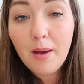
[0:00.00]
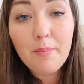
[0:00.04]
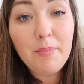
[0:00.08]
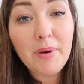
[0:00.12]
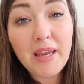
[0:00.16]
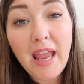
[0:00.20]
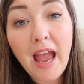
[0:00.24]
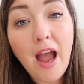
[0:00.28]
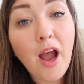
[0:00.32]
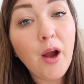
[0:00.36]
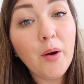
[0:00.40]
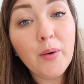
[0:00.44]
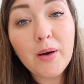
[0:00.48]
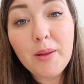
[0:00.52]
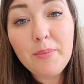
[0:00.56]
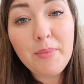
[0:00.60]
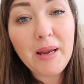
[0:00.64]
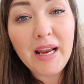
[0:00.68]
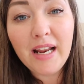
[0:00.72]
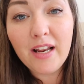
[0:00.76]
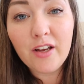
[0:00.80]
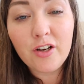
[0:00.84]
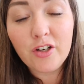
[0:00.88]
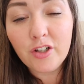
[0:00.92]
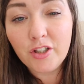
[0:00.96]
But yeah, only
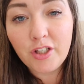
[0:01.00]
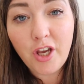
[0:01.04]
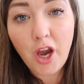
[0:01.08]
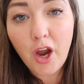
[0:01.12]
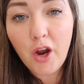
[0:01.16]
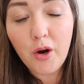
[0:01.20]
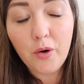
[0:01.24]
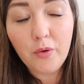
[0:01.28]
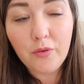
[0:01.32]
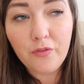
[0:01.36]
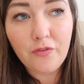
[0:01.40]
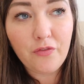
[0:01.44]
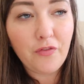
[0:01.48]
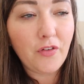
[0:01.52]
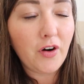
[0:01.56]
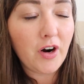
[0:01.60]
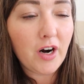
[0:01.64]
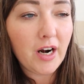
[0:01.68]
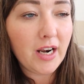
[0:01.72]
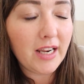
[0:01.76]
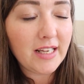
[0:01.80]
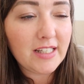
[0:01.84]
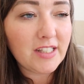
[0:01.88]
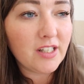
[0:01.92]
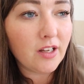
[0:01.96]
Mila could go for
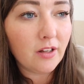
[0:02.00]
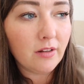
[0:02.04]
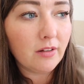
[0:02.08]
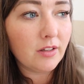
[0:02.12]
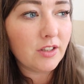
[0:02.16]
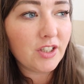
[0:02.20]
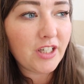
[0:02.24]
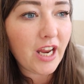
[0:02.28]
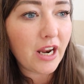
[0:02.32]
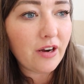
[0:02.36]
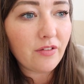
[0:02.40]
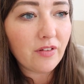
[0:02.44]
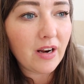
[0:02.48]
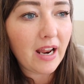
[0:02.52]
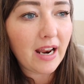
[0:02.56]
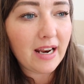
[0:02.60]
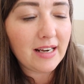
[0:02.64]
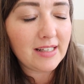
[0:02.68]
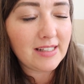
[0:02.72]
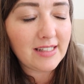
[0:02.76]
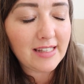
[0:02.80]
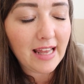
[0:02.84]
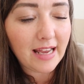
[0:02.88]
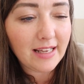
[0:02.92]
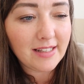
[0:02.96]
a little general
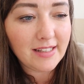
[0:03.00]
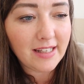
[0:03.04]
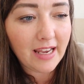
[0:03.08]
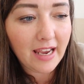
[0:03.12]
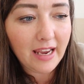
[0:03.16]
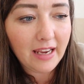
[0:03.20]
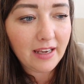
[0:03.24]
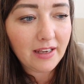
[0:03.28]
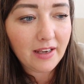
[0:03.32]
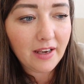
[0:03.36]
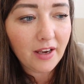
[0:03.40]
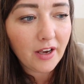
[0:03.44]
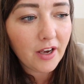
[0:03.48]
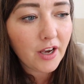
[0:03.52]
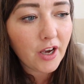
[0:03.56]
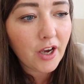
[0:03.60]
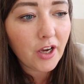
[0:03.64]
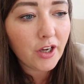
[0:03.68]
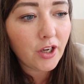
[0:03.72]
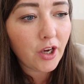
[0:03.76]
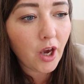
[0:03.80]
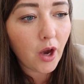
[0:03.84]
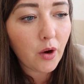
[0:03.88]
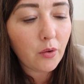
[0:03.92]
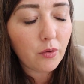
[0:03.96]
anaesthetic,
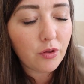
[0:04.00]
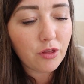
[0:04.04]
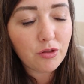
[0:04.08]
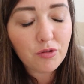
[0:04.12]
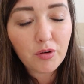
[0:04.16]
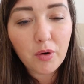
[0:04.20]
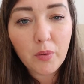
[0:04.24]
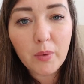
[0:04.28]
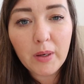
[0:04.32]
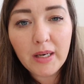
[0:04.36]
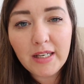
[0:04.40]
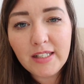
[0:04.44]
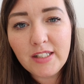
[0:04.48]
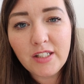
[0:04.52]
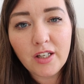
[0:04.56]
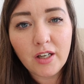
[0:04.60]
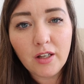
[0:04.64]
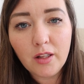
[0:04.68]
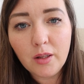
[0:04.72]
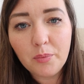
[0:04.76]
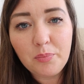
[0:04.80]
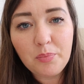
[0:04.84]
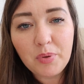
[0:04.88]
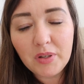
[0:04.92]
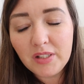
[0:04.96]
go through a
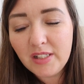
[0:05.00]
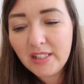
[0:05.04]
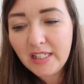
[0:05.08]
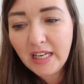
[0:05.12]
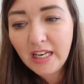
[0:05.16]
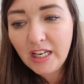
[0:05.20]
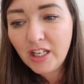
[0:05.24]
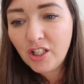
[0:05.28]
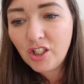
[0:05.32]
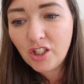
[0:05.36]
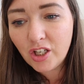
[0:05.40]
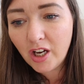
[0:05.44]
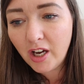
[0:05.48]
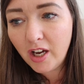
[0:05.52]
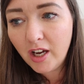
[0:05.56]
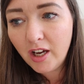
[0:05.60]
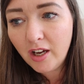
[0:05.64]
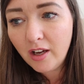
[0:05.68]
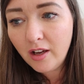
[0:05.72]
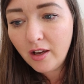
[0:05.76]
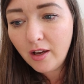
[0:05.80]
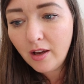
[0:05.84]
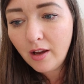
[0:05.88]
little procedure,